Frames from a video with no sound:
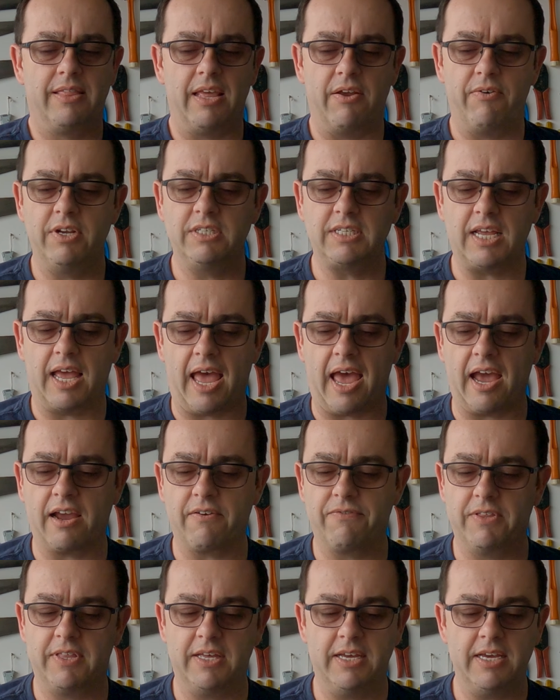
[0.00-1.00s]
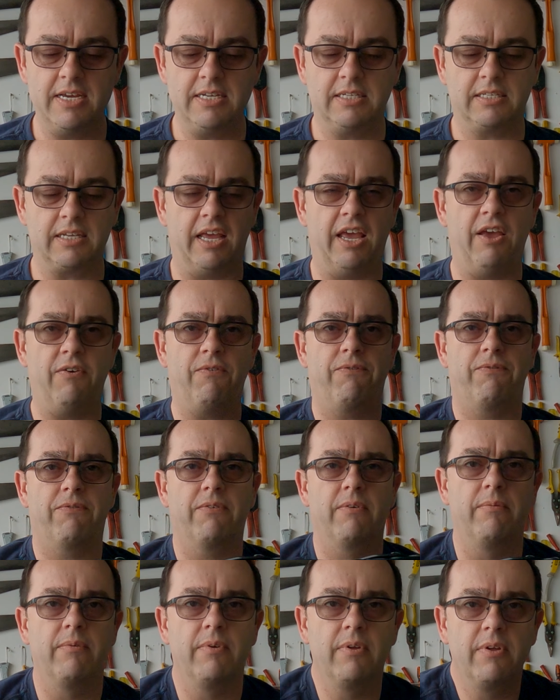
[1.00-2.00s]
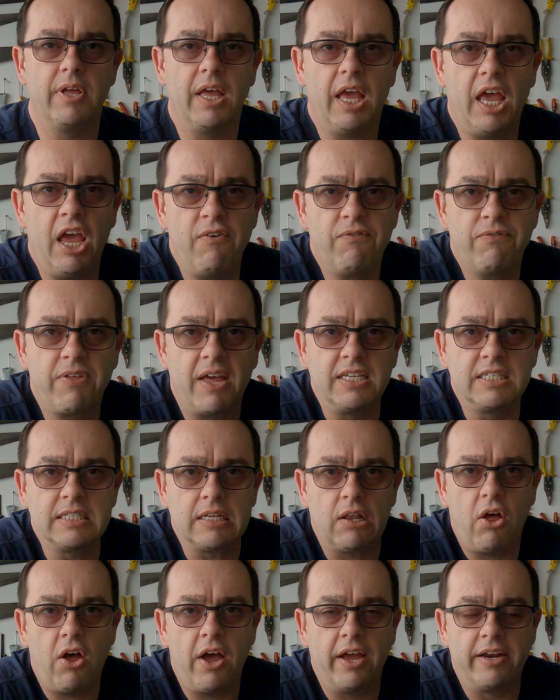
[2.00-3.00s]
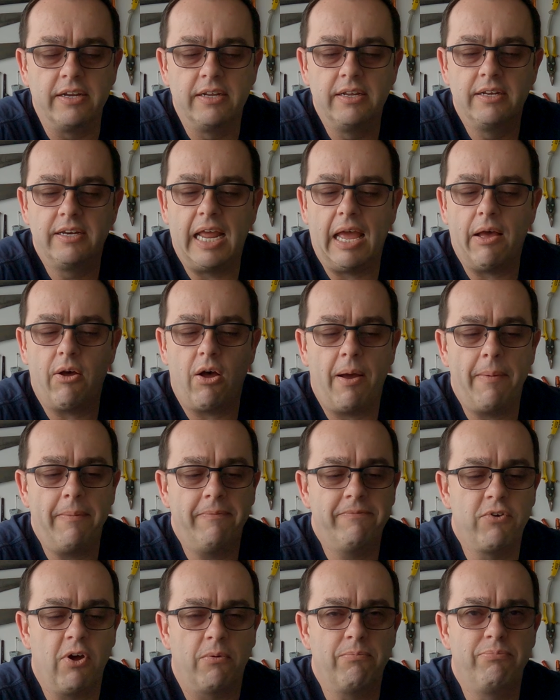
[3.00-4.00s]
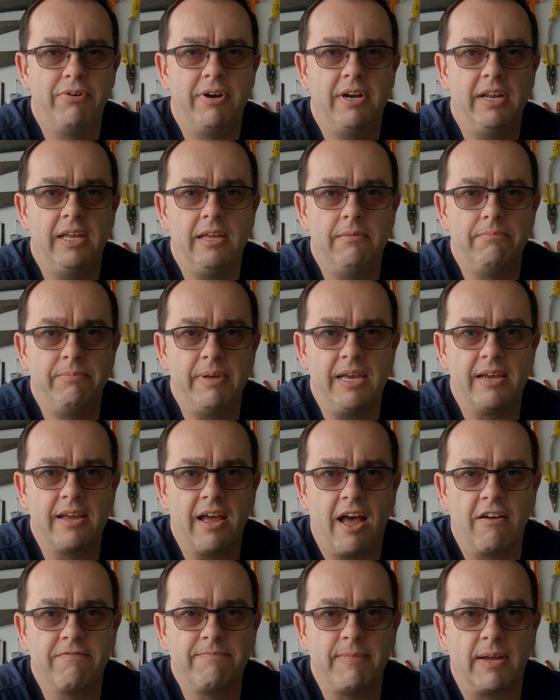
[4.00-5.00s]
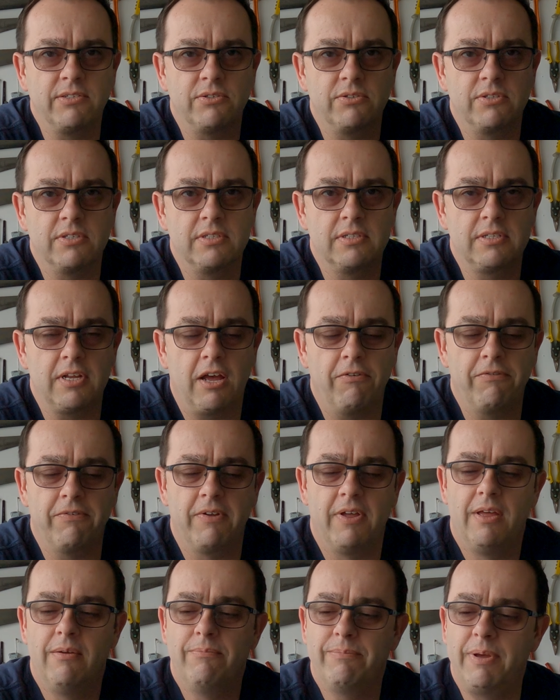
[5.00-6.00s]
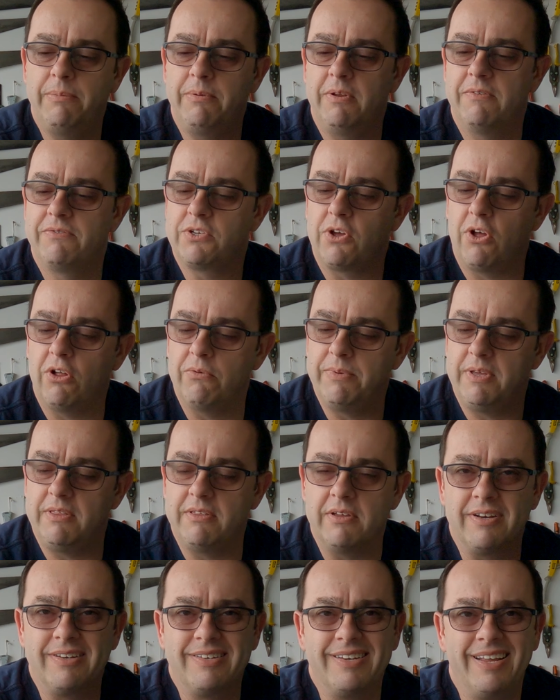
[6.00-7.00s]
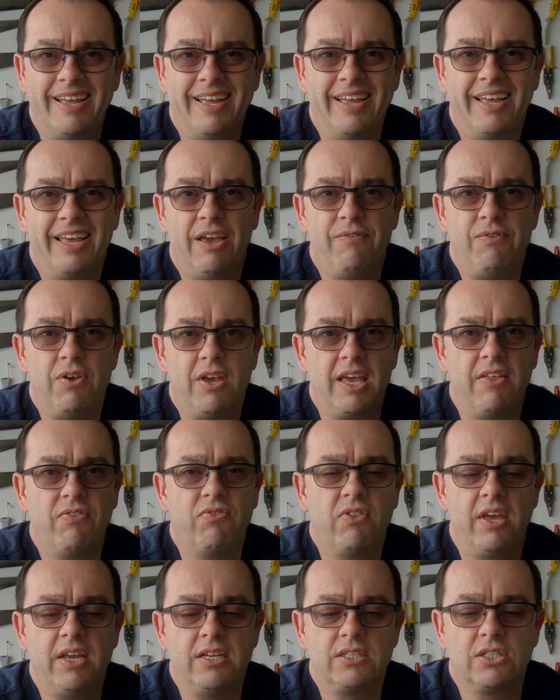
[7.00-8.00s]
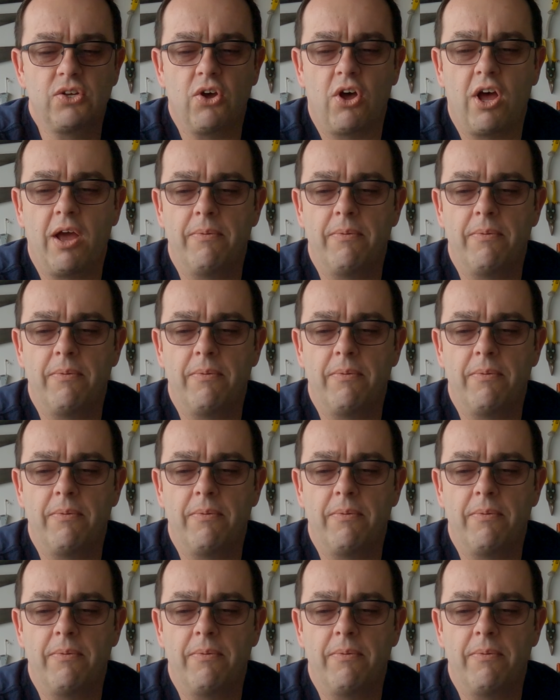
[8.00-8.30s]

there is a hack for these if they slide. Now, I've got pretty big calf muscles and stuff. People have told me that if you get these